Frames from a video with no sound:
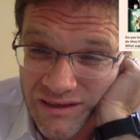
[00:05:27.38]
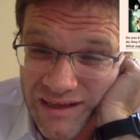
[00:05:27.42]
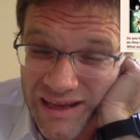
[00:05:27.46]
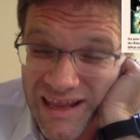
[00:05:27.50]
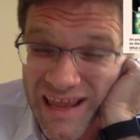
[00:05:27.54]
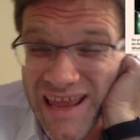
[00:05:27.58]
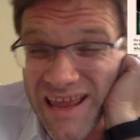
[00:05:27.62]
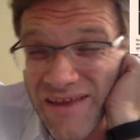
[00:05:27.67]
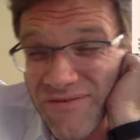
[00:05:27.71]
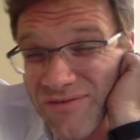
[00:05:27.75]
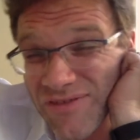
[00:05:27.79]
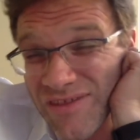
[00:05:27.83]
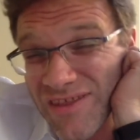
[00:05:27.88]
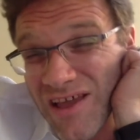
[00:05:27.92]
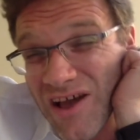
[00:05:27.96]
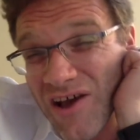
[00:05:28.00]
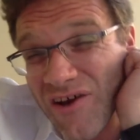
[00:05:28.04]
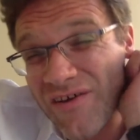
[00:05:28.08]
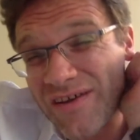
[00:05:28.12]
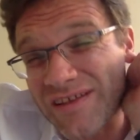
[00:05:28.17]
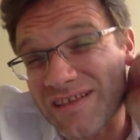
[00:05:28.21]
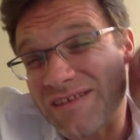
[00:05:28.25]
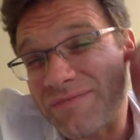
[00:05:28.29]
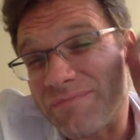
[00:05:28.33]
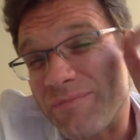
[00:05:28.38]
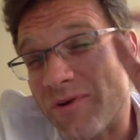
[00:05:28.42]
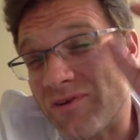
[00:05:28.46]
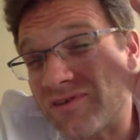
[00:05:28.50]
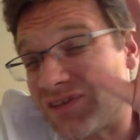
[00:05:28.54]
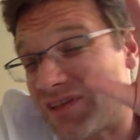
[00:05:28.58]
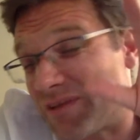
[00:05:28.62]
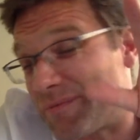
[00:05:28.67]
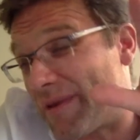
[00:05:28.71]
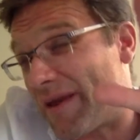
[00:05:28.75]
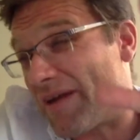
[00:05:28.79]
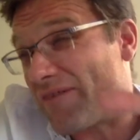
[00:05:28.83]
even though it's
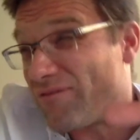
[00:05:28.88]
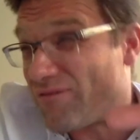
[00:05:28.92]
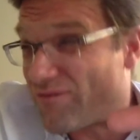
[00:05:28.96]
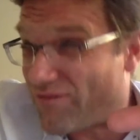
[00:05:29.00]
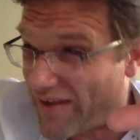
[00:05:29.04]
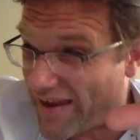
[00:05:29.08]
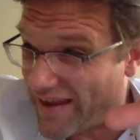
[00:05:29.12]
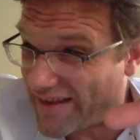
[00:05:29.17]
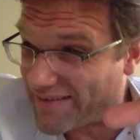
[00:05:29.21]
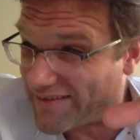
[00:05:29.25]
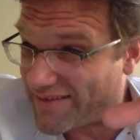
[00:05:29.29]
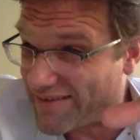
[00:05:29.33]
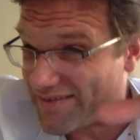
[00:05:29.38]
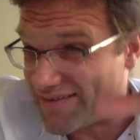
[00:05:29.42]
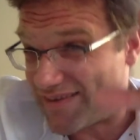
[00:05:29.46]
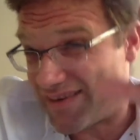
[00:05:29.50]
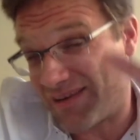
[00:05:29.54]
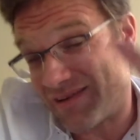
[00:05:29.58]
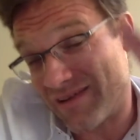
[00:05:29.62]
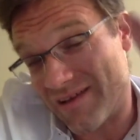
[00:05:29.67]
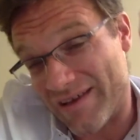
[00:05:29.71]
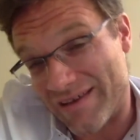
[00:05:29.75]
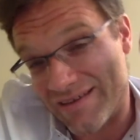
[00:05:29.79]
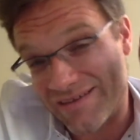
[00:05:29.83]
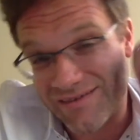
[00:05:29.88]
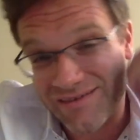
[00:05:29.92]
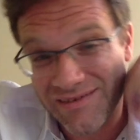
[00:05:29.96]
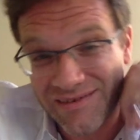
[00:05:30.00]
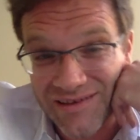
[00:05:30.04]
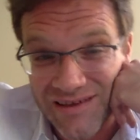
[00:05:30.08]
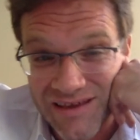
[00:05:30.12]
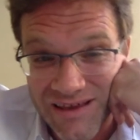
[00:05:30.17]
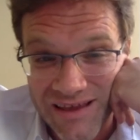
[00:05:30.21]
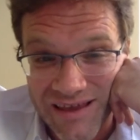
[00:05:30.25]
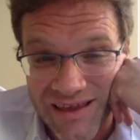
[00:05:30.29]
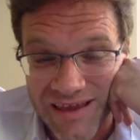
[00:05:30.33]
supposed to be a fantasy land.
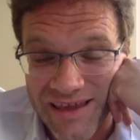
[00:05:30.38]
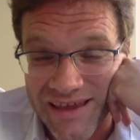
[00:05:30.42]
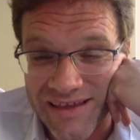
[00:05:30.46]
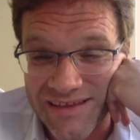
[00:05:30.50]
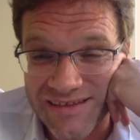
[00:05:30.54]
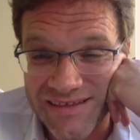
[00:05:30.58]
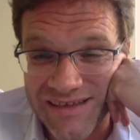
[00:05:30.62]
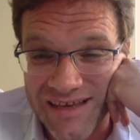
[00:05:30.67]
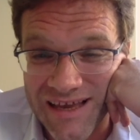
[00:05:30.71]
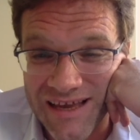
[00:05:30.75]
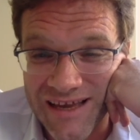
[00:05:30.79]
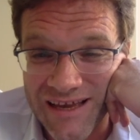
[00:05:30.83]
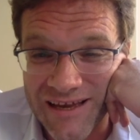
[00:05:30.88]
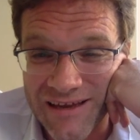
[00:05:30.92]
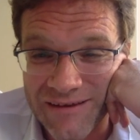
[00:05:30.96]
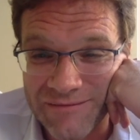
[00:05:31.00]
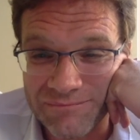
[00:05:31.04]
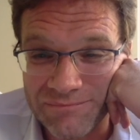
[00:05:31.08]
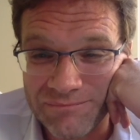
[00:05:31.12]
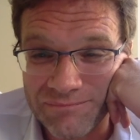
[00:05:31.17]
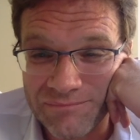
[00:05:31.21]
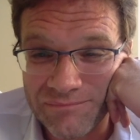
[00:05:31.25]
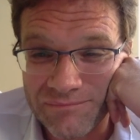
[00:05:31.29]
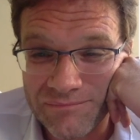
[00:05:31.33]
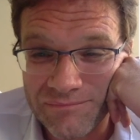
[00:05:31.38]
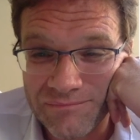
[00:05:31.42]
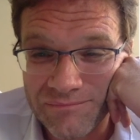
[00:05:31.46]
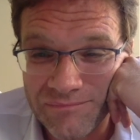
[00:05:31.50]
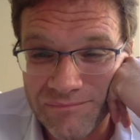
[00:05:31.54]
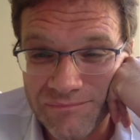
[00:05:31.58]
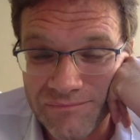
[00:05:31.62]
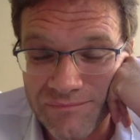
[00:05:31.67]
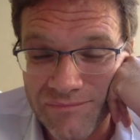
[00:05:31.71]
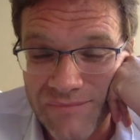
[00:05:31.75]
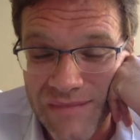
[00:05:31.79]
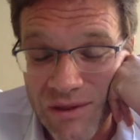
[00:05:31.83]

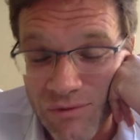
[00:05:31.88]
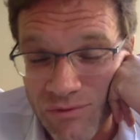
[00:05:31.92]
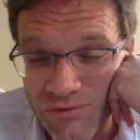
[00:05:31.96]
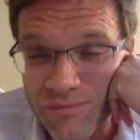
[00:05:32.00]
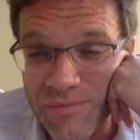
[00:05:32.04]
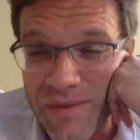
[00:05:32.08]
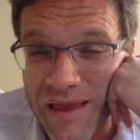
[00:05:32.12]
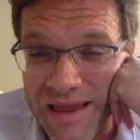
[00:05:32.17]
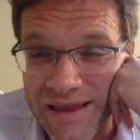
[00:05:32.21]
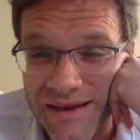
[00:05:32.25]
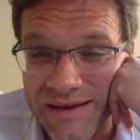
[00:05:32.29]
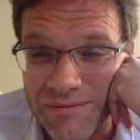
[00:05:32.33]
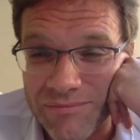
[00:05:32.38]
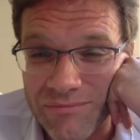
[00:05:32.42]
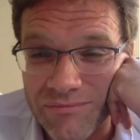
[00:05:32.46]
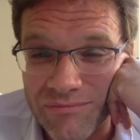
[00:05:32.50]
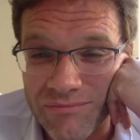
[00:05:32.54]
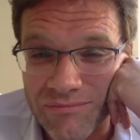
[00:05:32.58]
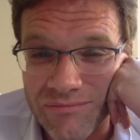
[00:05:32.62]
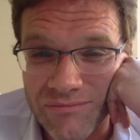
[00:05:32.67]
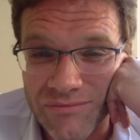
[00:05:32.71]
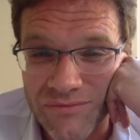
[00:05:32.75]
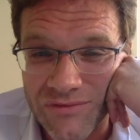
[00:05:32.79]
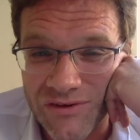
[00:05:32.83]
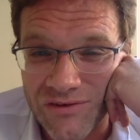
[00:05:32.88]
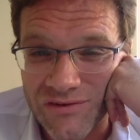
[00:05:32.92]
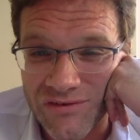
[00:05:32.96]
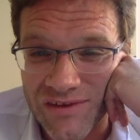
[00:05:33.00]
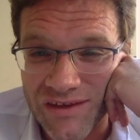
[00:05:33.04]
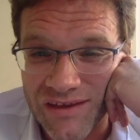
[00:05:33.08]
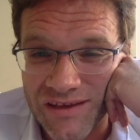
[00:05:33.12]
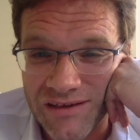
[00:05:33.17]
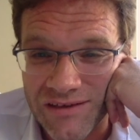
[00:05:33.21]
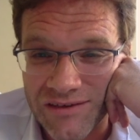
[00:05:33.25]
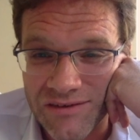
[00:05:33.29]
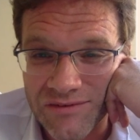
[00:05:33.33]
It was made in New
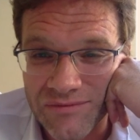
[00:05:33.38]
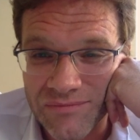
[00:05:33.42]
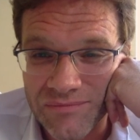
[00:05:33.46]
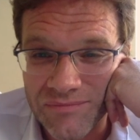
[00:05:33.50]
Zealand.